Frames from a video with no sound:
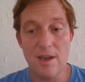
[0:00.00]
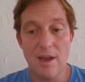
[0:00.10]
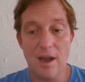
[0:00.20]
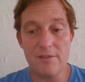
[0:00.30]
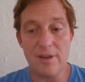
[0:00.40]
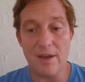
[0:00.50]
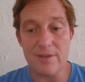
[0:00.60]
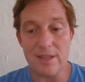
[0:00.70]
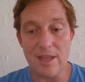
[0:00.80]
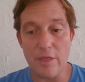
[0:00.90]
of
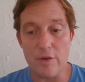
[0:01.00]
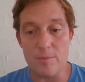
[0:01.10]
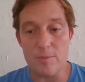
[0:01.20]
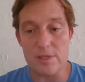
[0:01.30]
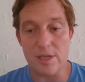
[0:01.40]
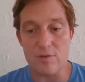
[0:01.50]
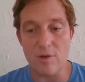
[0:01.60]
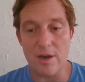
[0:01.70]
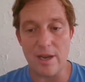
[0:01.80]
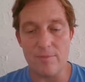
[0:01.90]
having that 30%
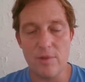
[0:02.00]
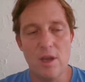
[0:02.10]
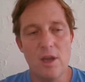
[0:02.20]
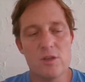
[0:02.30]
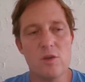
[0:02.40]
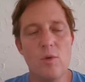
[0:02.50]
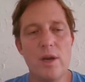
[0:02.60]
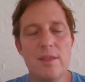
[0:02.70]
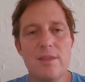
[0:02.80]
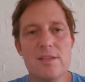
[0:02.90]
drawdown. So
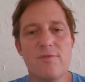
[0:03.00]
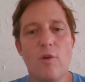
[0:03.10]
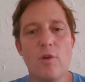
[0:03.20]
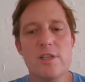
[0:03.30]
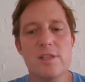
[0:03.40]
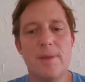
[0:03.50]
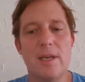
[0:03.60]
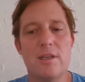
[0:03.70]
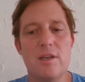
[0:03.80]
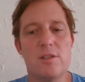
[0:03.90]
what this forces me
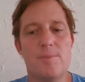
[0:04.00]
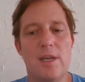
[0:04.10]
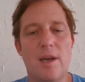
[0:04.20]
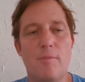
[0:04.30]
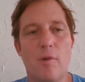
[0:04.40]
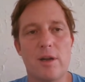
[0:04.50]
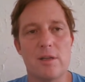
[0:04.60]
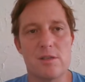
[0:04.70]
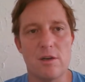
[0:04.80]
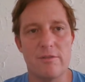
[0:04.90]
to do is become more
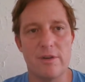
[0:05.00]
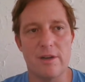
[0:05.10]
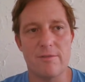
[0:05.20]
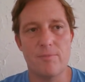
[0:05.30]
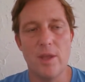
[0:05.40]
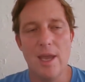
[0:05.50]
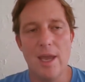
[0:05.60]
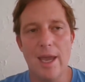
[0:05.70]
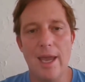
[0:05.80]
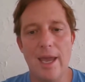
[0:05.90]
conservative.
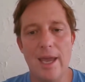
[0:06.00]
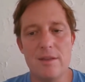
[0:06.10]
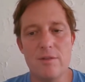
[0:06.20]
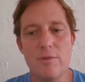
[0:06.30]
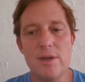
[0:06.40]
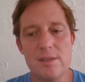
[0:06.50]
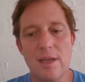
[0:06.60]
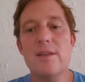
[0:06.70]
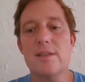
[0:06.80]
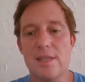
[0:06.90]
And the
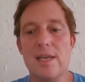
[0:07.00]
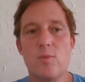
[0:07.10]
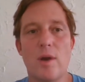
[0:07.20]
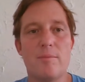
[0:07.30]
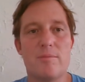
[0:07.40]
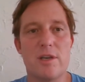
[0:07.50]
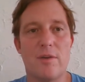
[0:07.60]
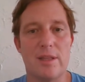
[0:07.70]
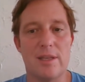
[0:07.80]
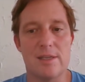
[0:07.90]
reason, and that's why I'm
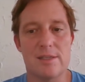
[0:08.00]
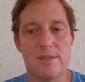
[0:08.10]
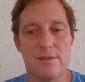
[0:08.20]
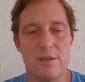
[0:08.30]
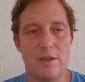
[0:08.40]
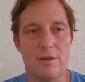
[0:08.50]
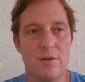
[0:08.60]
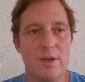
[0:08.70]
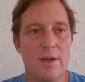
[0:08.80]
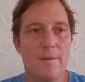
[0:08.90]
showing this to you.
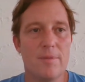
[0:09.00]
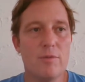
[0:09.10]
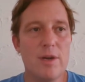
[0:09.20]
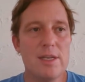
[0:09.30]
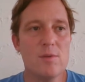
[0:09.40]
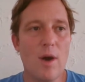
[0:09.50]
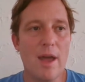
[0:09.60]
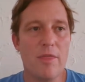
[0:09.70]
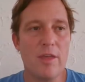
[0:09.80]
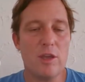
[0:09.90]
The reason why
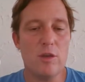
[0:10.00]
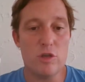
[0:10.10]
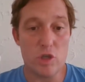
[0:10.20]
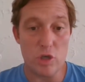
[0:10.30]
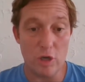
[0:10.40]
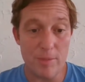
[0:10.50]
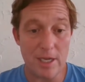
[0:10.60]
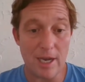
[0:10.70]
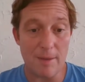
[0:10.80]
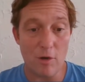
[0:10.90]
I think you should
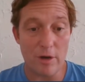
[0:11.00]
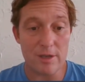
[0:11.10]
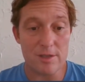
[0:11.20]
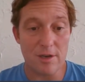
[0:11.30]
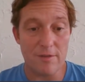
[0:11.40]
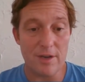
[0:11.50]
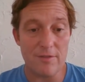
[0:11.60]
become more conservative